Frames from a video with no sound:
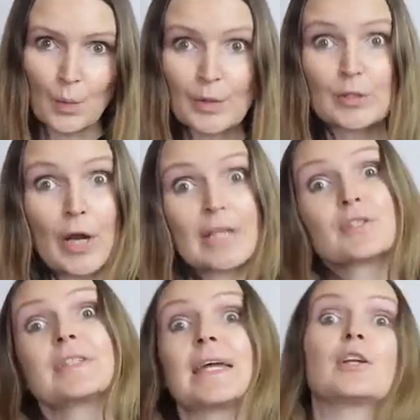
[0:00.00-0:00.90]
we're going
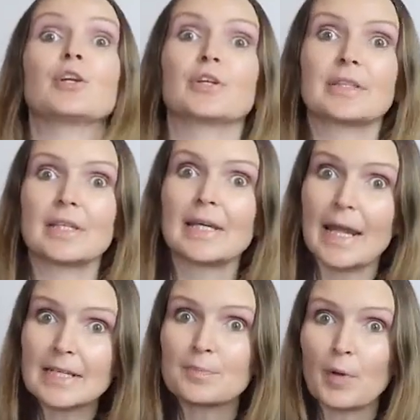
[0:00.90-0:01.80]
to take a look at the
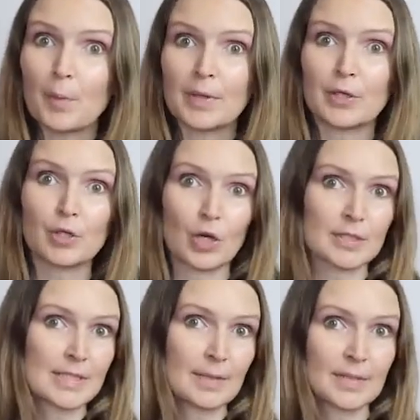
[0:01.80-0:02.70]
next popular
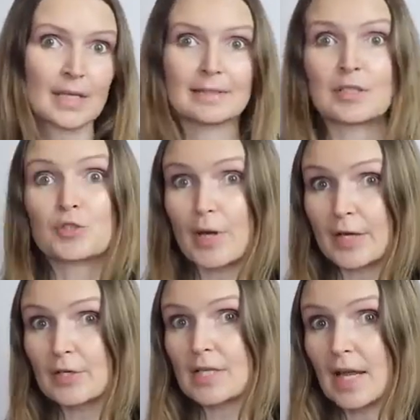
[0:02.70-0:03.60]
concept that
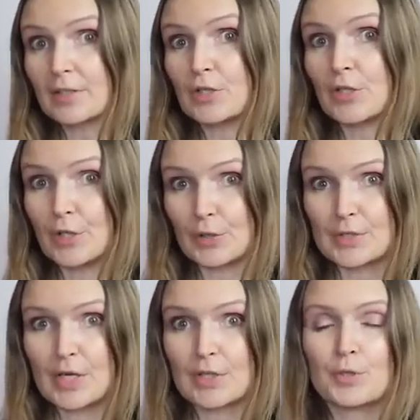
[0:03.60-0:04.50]
traders like to
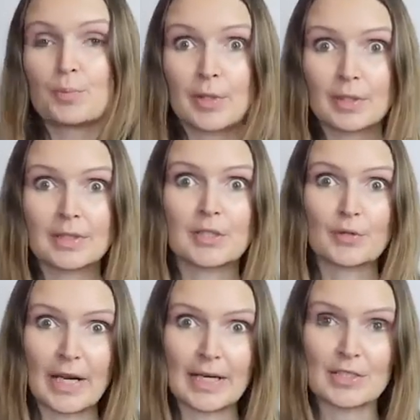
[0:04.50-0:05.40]
use to build a
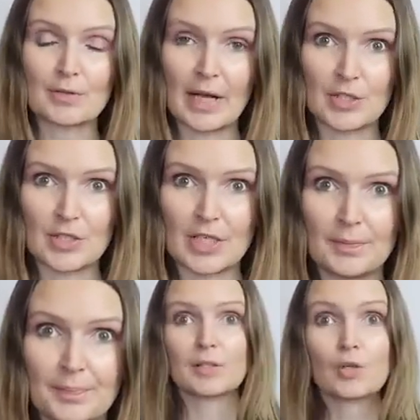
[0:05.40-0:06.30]
trading strategy.
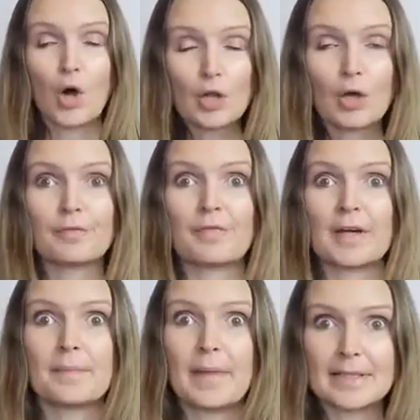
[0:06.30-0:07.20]
The goal of
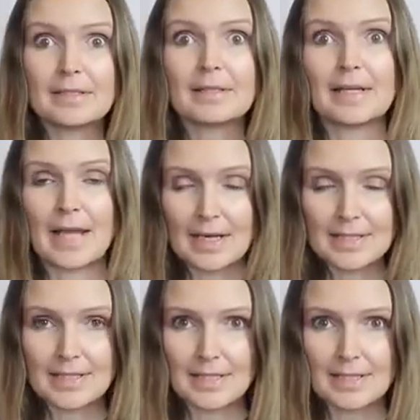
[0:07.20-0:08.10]
fundamental
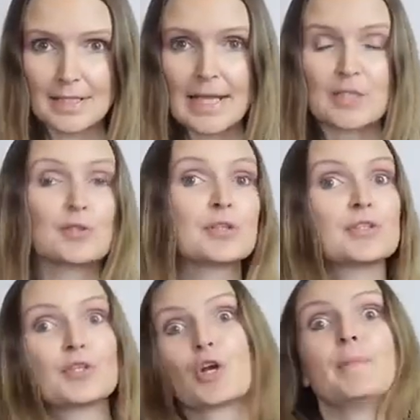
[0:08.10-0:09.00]
analysis is to
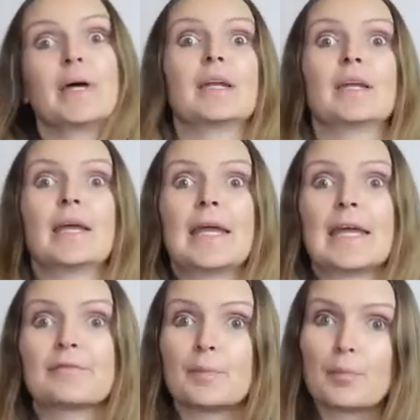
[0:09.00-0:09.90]
determine
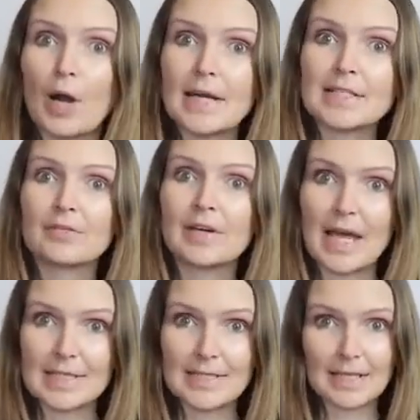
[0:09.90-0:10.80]
if the price of an
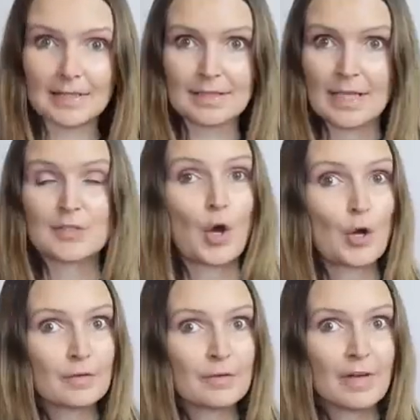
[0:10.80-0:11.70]
asset is
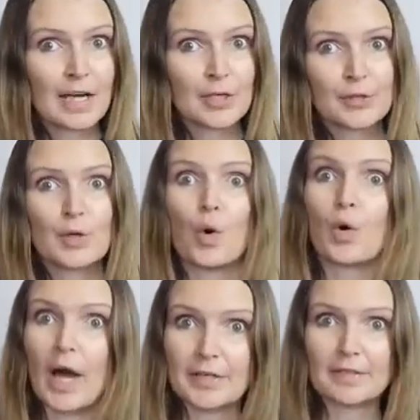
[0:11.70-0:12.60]
overvalued
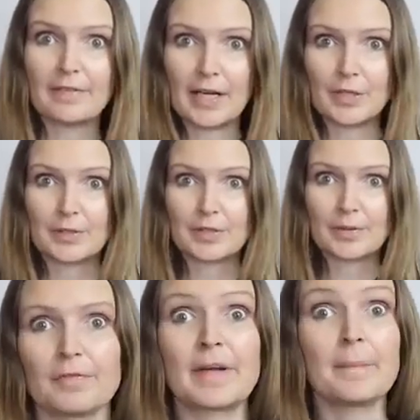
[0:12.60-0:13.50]
or undervalued.
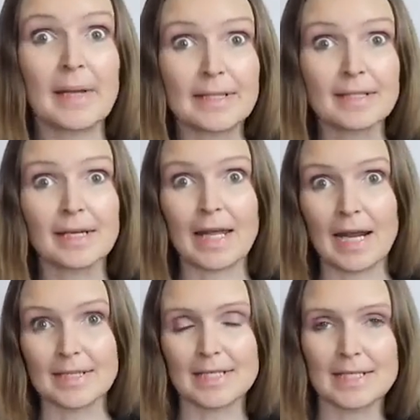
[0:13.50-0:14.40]
Fundamental
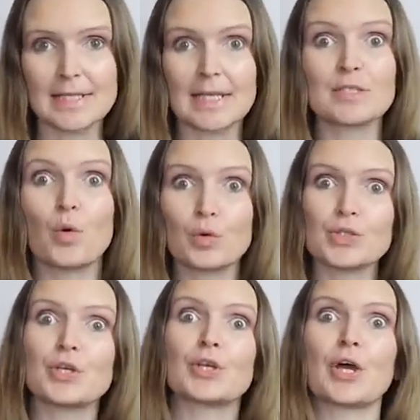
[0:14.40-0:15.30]
analysis is
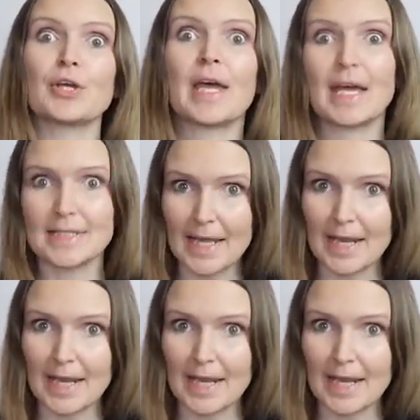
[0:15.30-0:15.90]
also known as